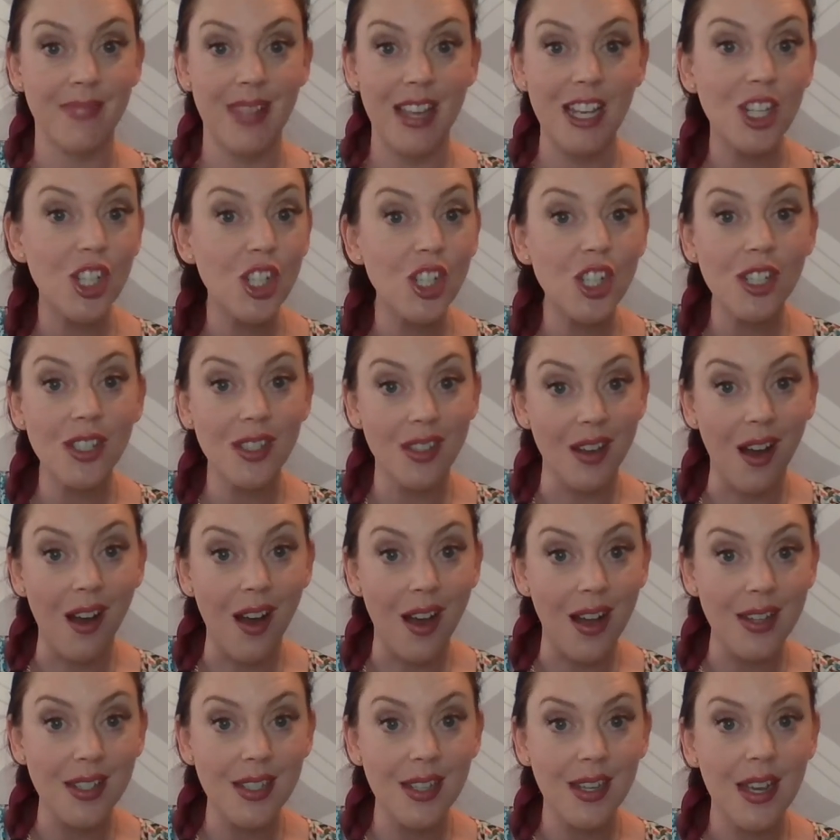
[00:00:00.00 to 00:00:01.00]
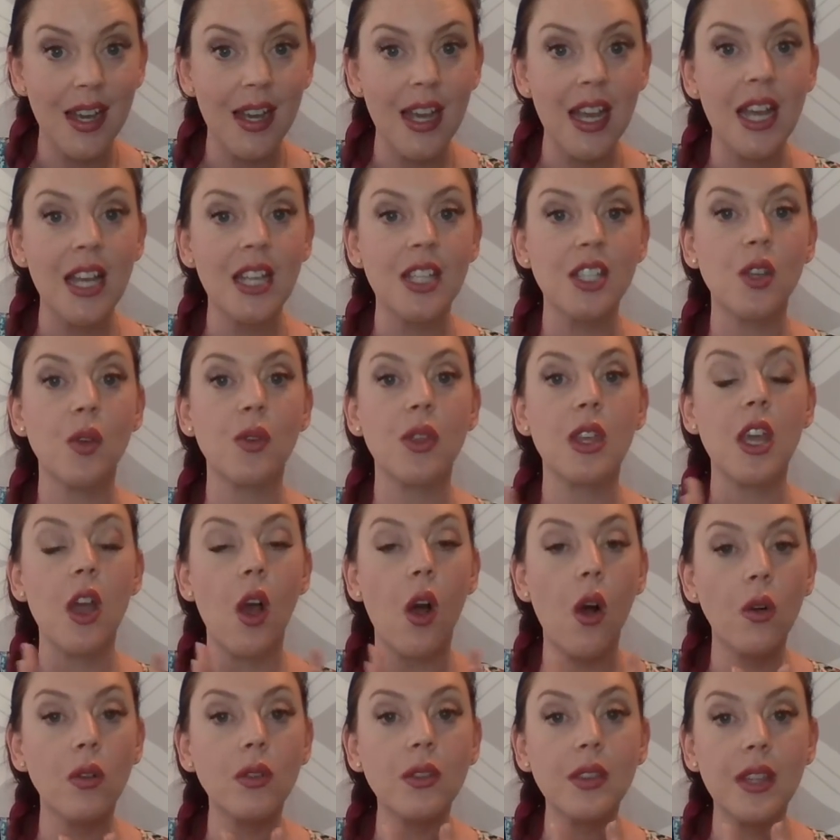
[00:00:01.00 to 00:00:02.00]
It's just not. So the
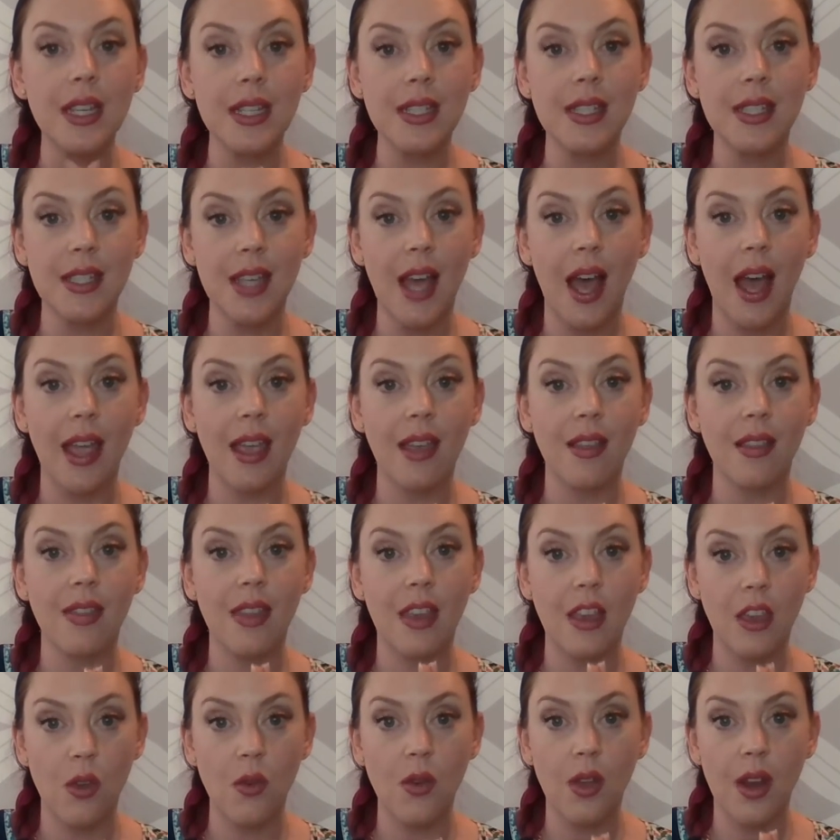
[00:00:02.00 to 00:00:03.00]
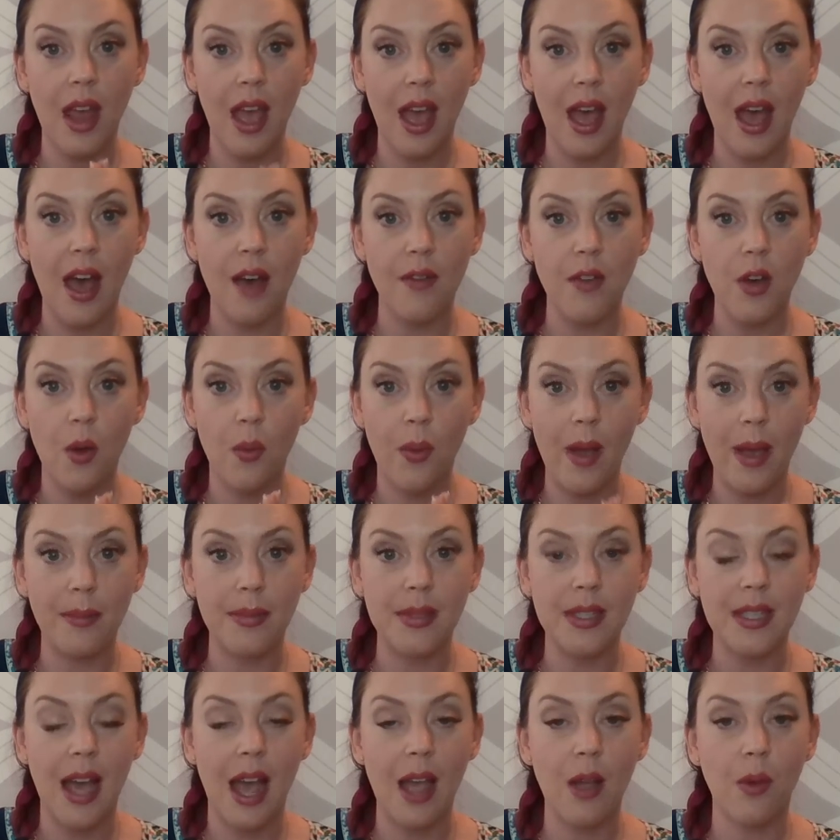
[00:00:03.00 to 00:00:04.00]
only site that you can have a
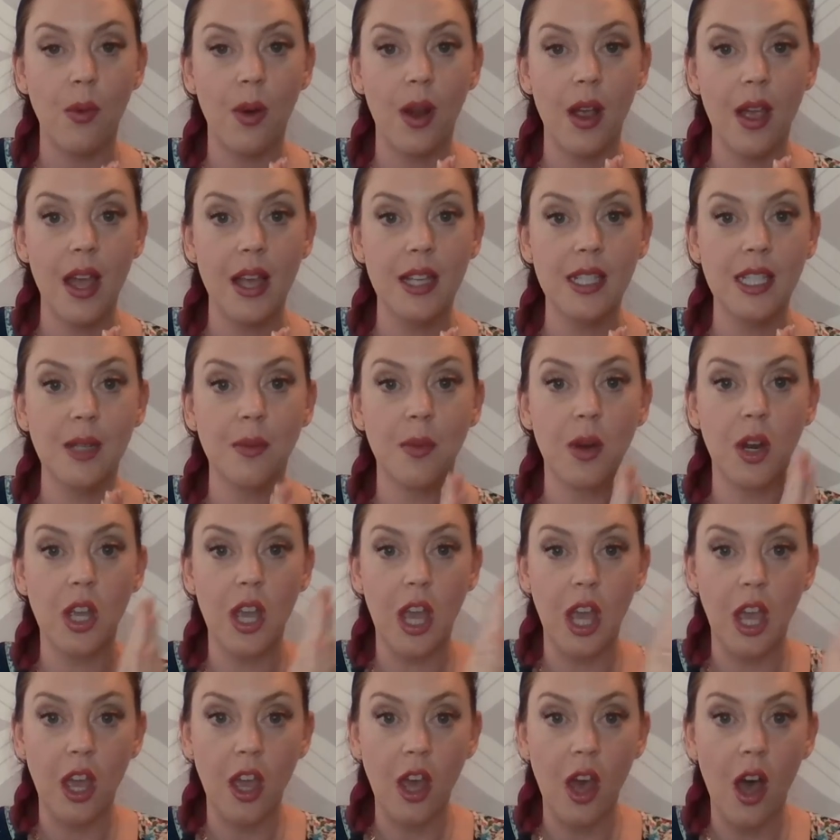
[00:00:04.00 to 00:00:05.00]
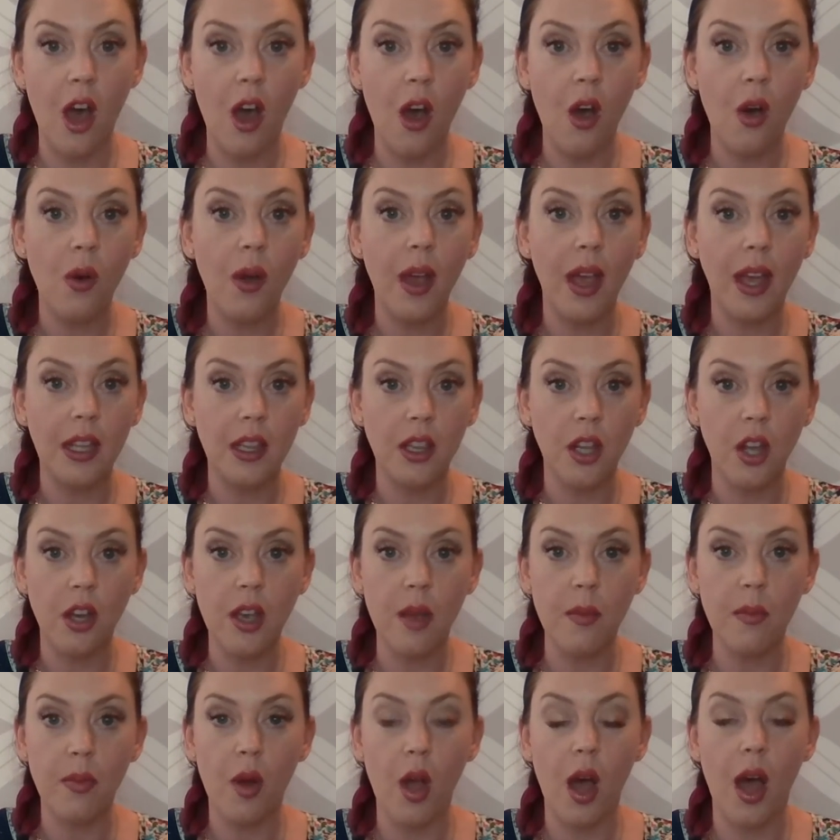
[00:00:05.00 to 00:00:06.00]
website where a customer can go and look
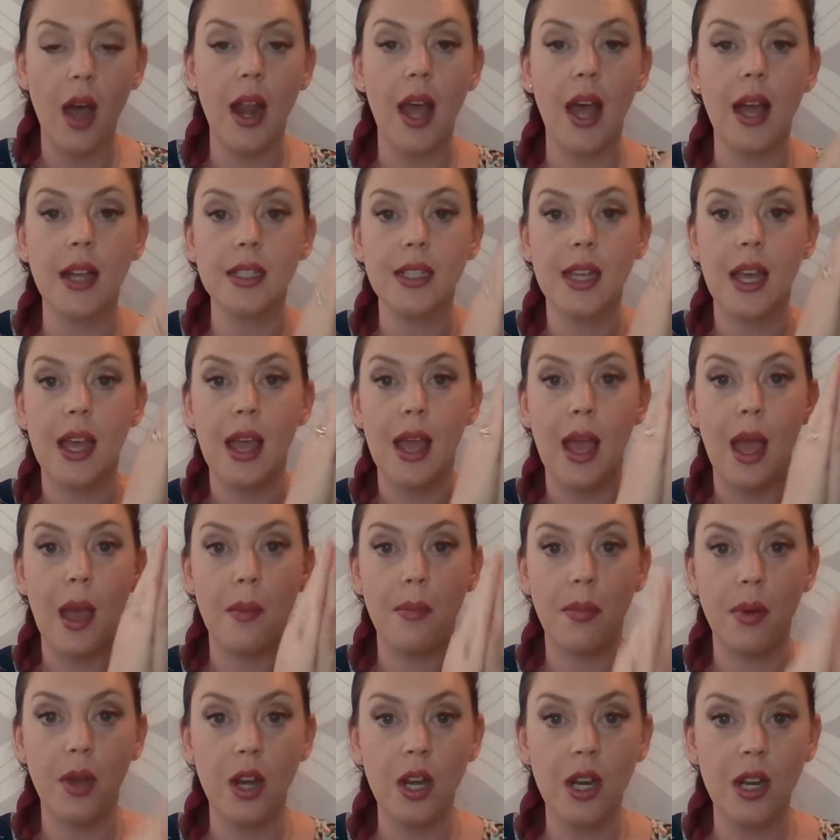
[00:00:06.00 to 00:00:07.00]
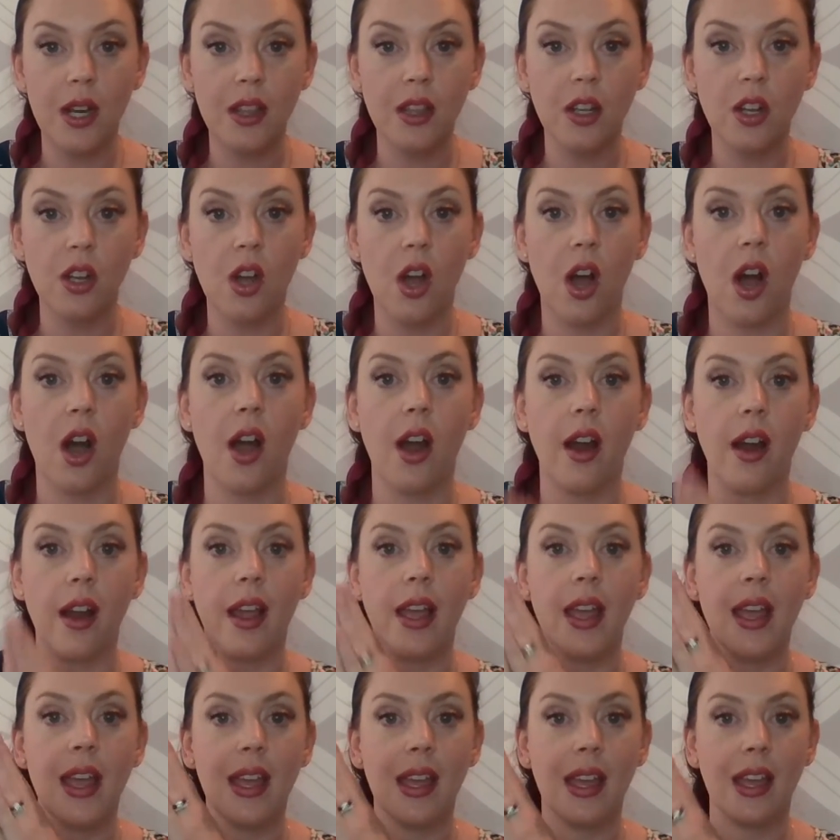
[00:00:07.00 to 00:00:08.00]
at product and put it in their cart
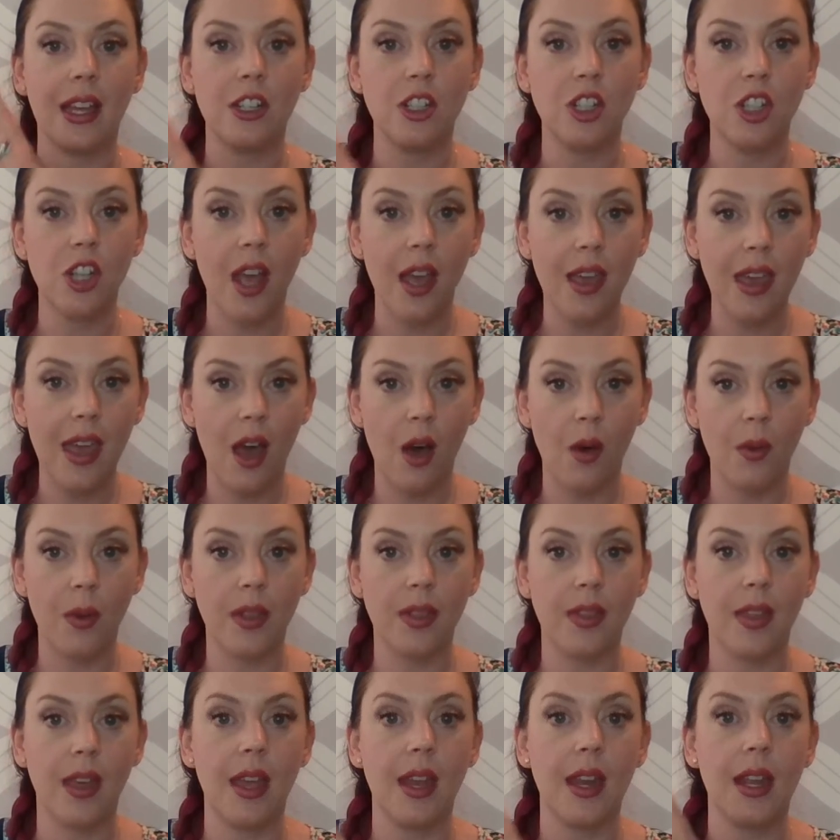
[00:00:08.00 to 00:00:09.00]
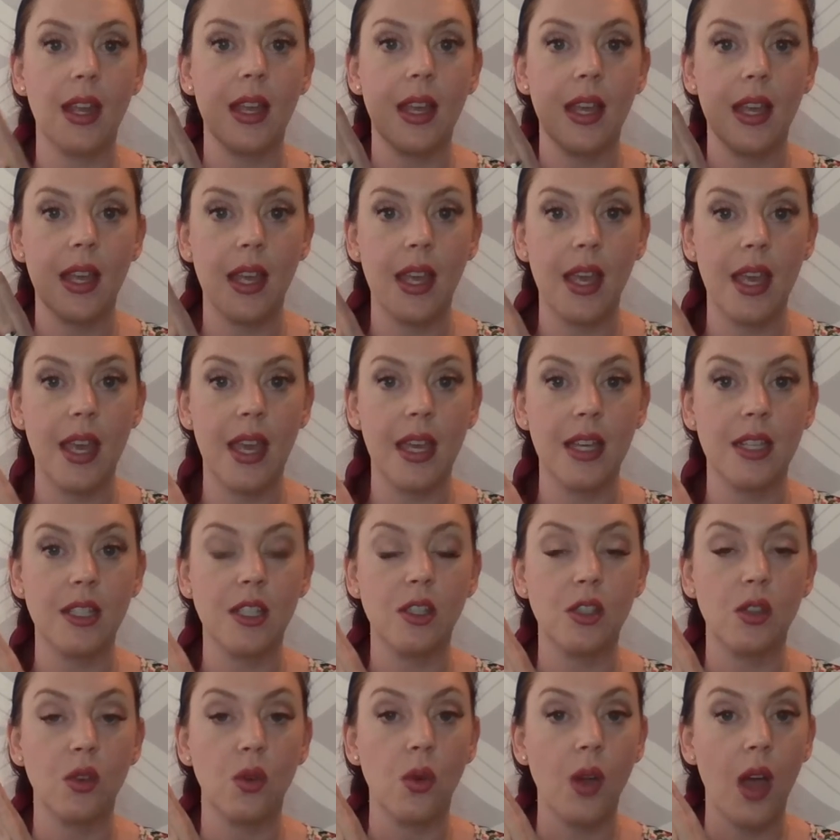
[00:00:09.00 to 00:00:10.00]
and check out with it is
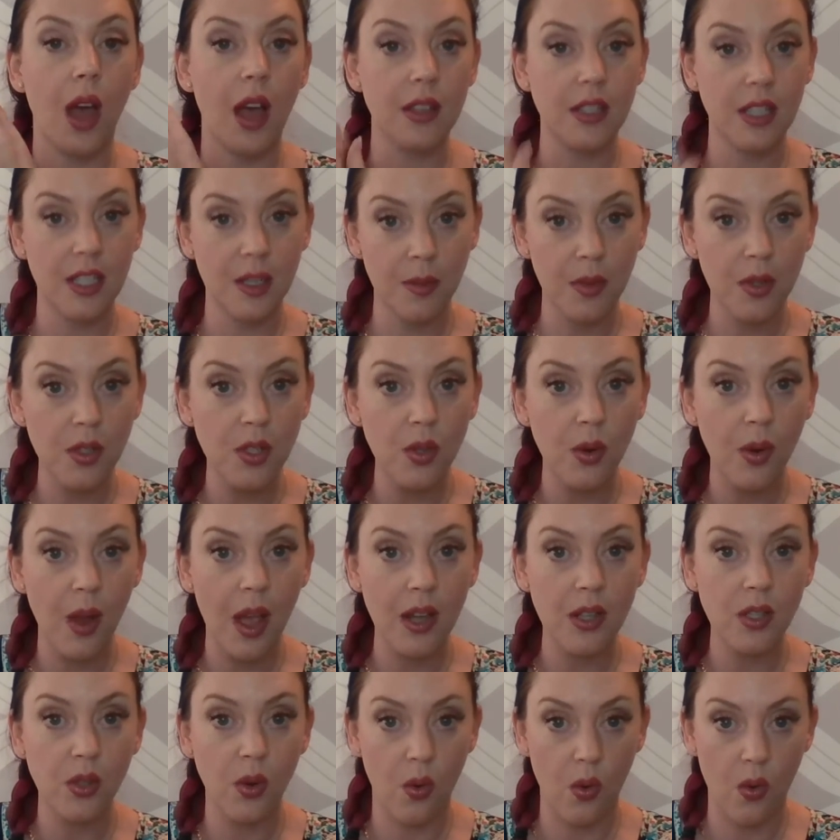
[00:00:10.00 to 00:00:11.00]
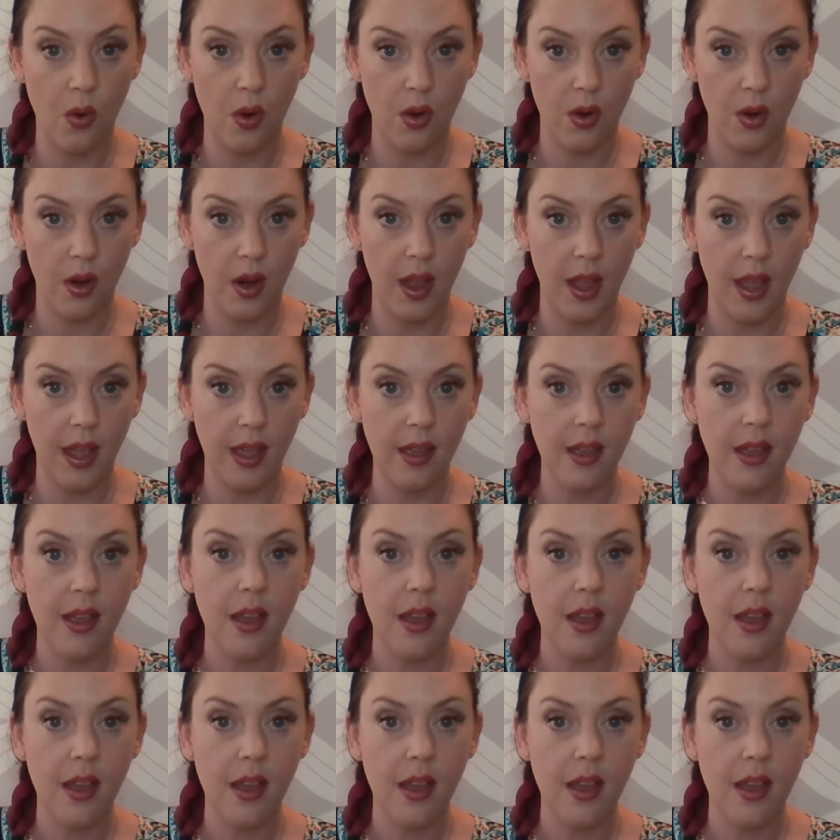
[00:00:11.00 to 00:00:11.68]
through customer direct ordering,